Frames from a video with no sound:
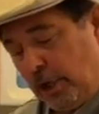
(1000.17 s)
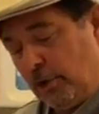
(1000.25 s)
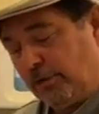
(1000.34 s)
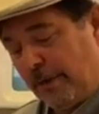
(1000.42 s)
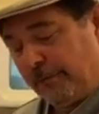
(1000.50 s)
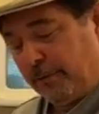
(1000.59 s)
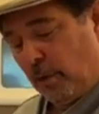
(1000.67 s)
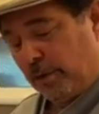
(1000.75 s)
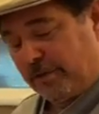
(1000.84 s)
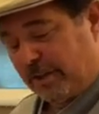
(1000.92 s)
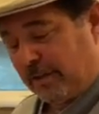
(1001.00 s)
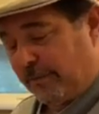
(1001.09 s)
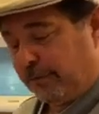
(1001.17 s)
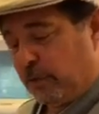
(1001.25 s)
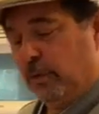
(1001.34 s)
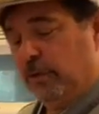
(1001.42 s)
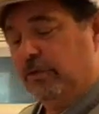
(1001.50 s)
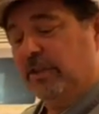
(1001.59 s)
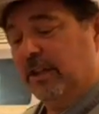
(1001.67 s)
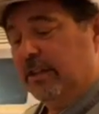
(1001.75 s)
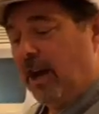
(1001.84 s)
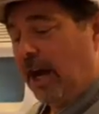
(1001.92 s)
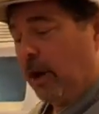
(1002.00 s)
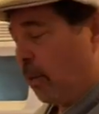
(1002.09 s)
a huge influence that's
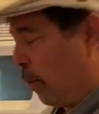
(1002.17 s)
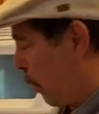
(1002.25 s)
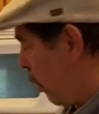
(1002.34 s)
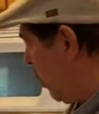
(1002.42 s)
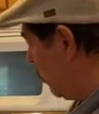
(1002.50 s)
influenced the entire